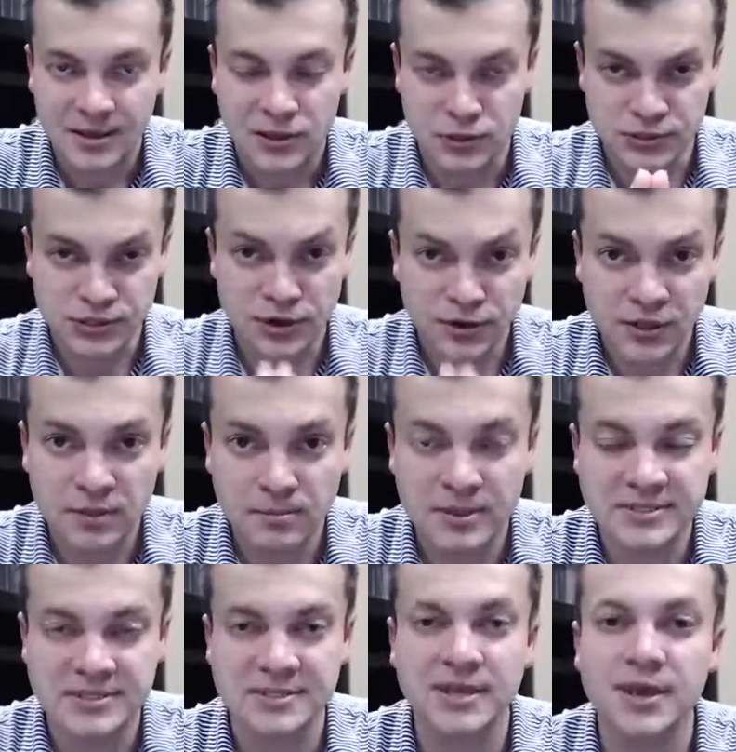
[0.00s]
You're starting a
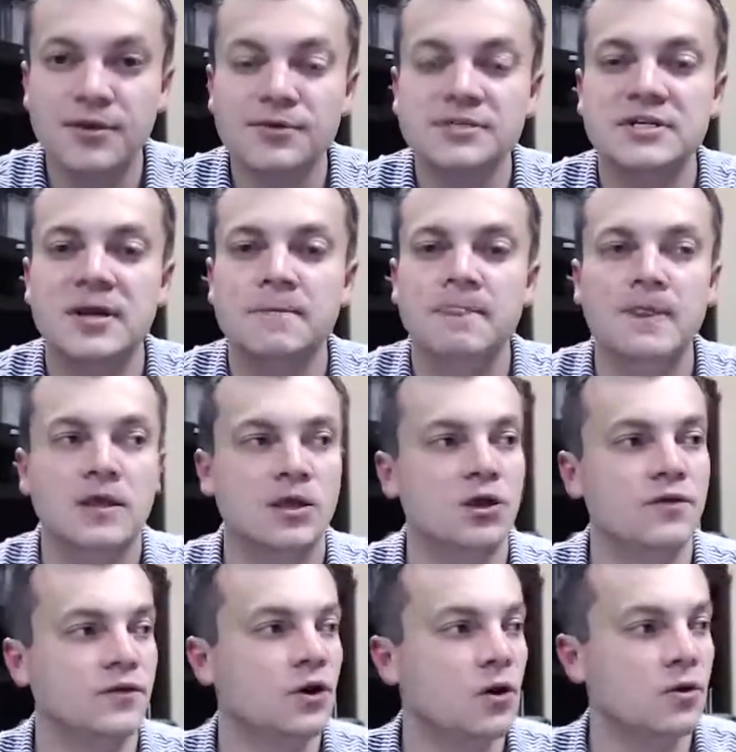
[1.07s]
business. Here's, you know,
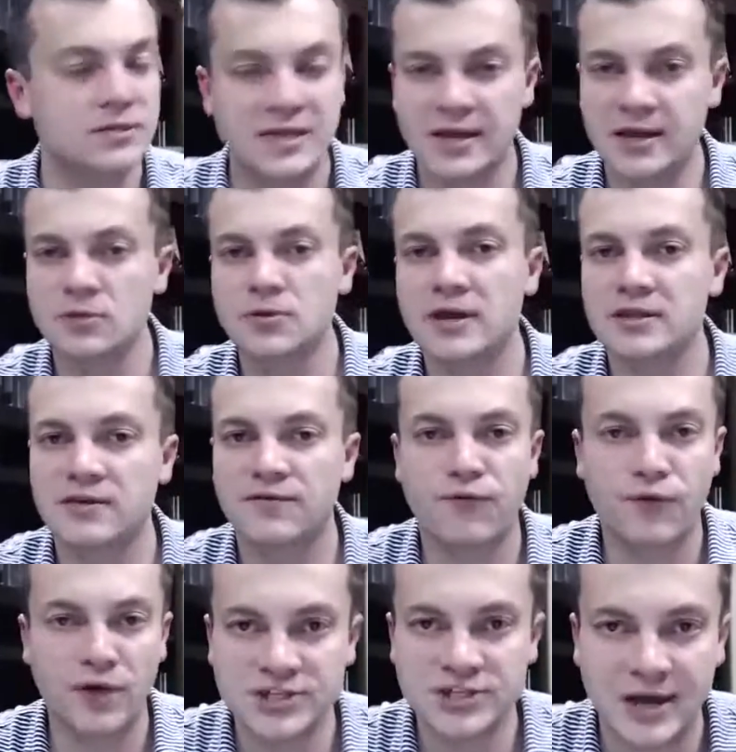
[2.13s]
if you go take a look at the
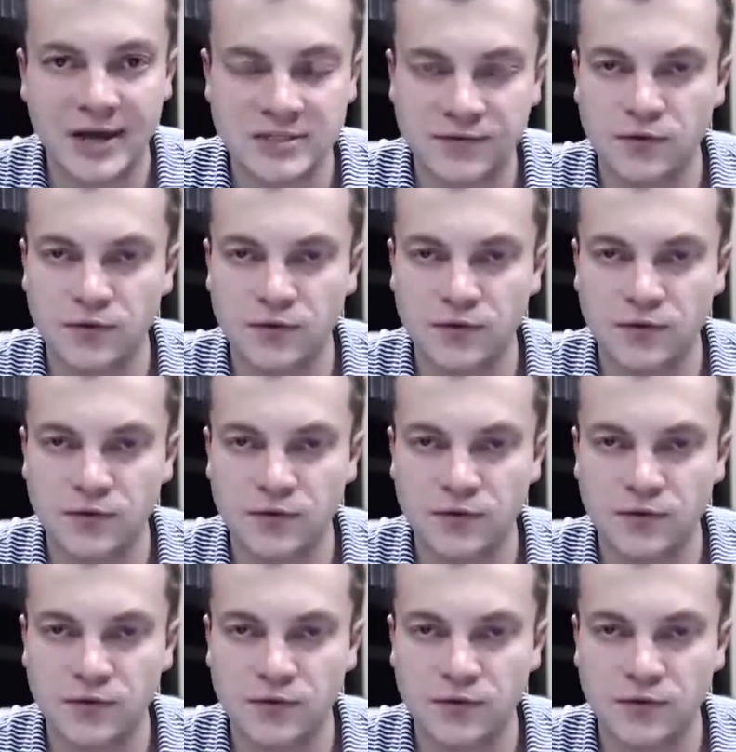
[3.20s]
franchise,